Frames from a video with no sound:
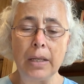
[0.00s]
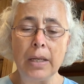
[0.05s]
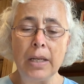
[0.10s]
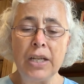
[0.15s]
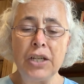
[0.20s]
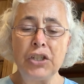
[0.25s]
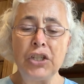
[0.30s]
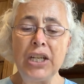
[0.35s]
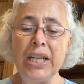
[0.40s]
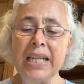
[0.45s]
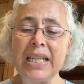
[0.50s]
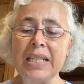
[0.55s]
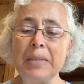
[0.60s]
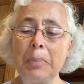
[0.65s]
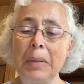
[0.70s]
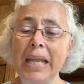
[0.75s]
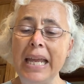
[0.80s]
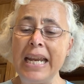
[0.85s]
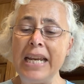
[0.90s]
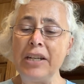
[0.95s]
She
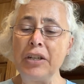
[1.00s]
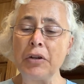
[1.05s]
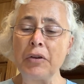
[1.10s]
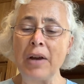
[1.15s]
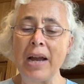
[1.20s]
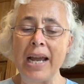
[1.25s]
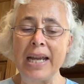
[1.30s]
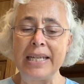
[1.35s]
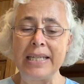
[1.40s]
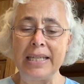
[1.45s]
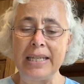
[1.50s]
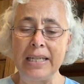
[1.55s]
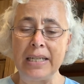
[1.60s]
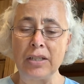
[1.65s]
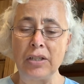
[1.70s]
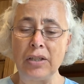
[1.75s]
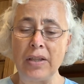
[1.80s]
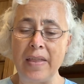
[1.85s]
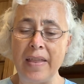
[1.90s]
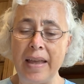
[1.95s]
explained her idea
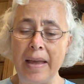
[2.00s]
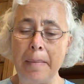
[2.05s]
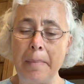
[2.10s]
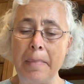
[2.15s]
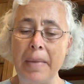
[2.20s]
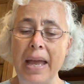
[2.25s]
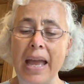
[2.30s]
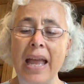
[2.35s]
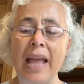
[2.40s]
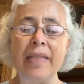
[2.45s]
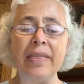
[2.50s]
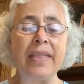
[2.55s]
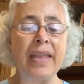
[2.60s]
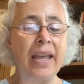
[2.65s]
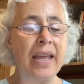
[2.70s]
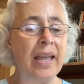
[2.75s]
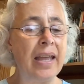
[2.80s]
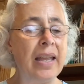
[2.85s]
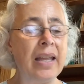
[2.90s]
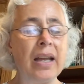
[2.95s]
to them, and
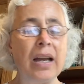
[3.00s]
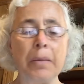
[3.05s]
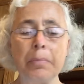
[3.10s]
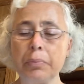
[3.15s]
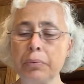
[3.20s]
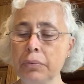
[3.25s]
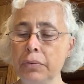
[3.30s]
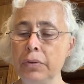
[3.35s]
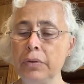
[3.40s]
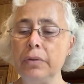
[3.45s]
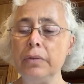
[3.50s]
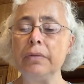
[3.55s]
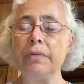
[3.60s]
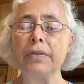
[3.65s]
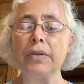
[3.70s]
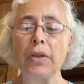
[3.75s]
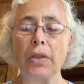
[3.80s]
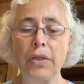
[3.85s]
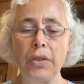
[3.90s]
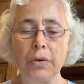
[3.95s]
they
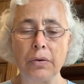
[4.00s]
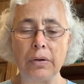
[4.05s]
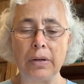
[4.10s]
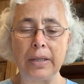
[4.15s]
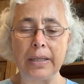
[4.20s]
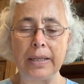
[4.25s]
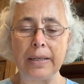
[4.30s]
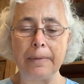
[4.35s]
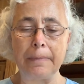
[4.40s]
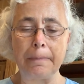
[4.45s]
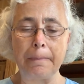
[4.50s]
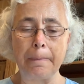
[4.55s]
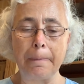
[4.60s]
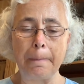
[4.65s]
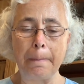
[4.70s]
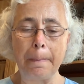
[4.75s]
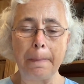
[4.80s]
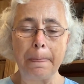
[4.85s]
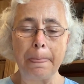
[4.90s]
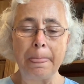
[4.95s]
approved thoroughly.
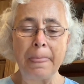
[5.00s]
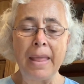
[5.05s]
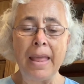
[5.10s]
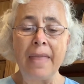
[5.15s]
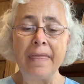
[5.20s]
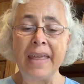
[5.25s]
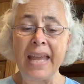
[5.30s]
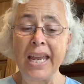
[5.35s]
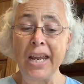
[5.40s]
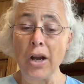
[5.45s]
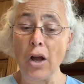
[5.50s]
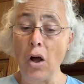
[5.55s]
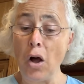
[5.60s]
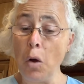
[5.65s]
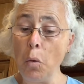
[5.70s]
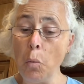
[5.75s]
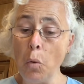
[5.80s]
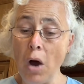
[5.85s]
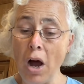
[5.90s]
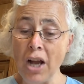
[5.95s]
They had all
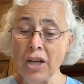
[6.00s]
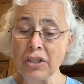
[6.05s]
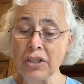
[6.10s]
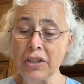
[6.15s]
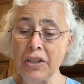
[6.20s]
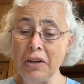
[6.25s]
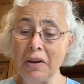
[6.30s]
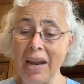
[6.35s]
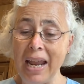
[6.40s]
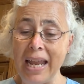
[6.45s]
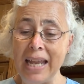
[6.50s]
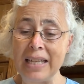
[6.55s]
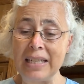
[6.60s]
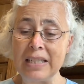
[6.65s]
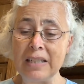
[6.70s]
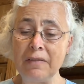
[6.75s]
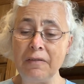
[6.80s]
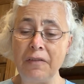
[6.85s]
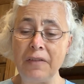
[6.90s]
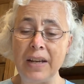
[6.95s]
washed their hands
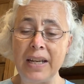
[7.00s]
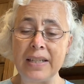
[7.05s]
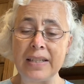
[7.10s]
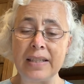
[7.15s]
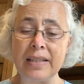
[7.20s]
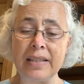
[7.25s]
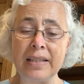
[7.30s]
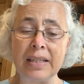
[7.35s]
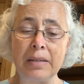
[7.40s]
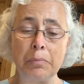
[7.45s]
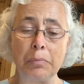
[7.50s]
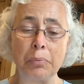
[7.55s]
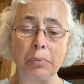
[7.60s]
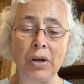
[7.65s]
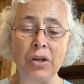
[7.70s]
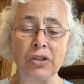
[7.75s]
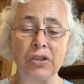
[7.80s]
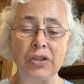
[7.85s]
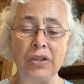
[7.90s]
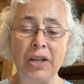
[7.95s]
and faces and
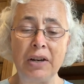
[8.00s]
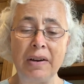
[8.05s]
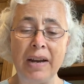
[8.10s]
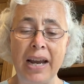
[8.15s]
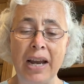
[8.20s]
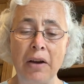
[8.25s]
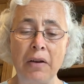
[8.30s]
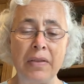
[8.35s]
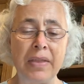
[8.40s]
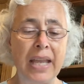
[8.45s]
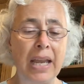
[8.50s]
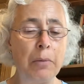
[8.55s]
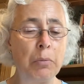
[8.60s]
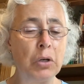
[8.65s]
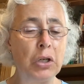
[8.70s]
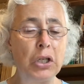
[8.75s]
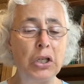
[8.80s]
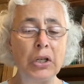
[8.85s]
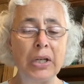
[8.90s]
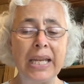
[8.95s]
brushed their hair, and they were
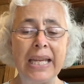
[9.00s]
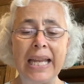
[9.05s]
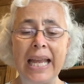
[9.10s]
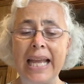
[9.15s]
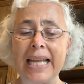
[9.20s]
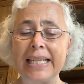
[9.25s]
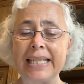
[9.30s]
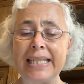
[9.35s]
looking as